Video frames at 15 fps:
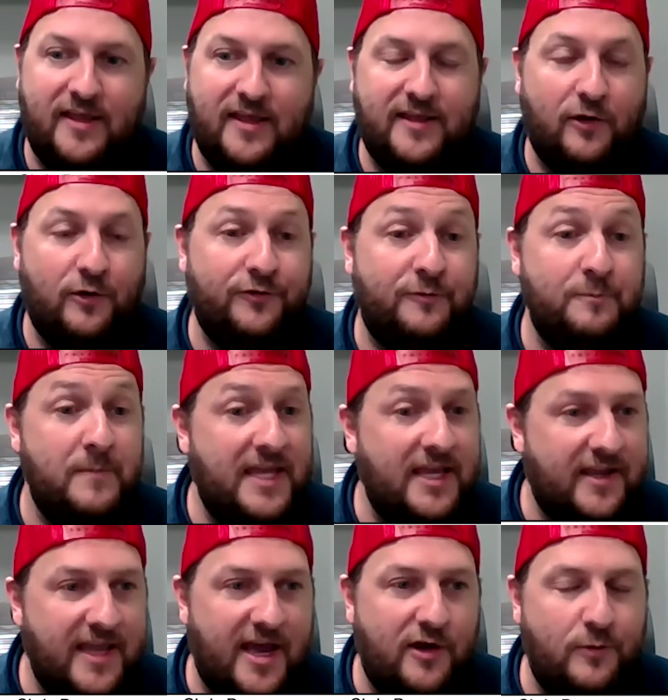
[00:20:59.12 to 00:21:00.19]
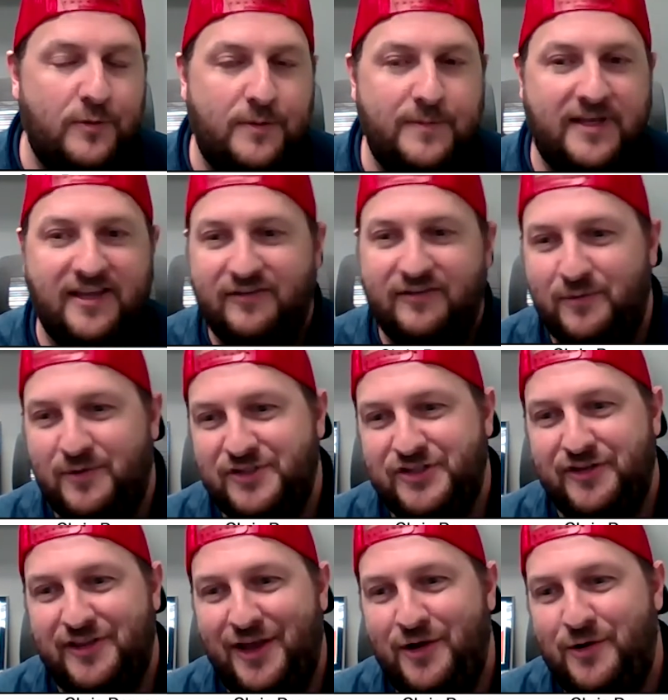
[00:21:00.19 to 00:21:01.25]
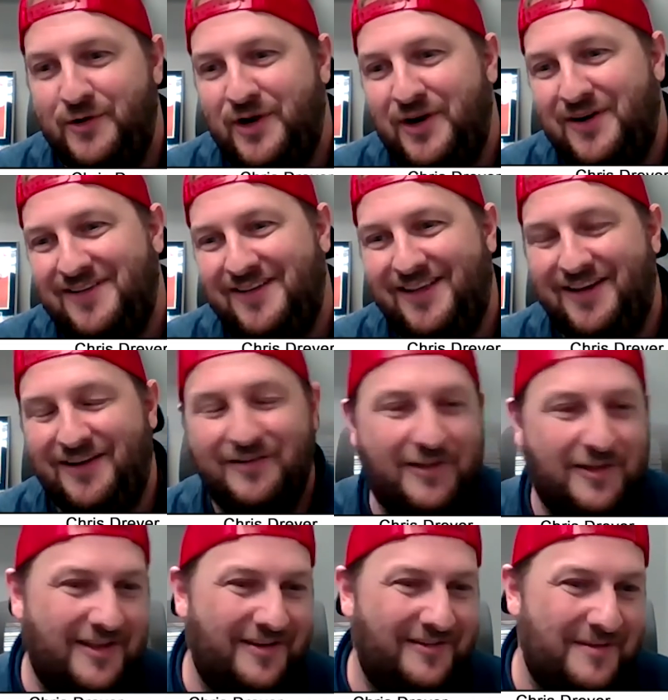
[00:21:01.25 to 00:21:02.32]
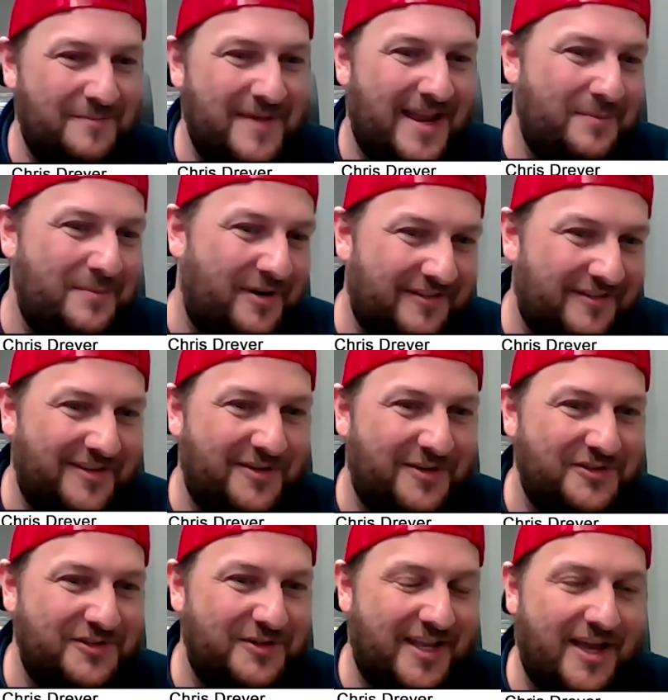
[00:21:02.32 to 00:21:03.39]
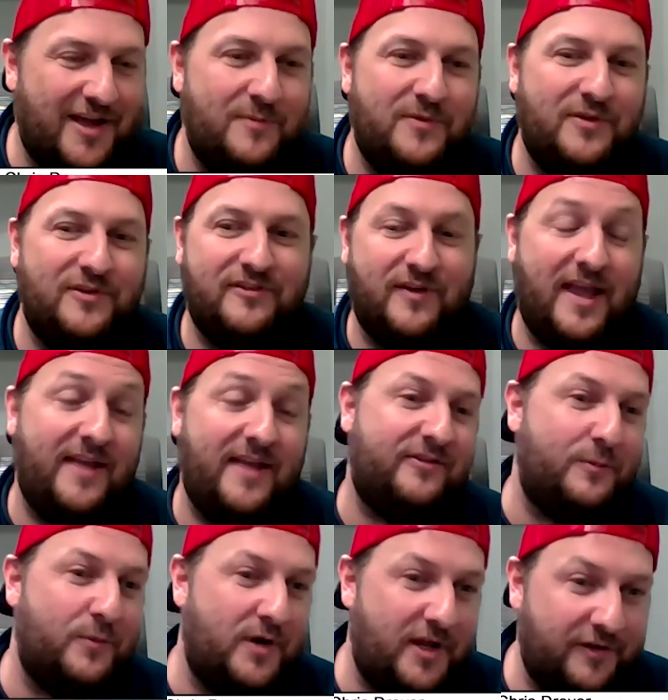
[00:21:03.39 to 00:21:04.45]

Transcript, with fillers: that holds me accountable because once you're the owner, you're the you're the main person that holds you accountable. So I have someone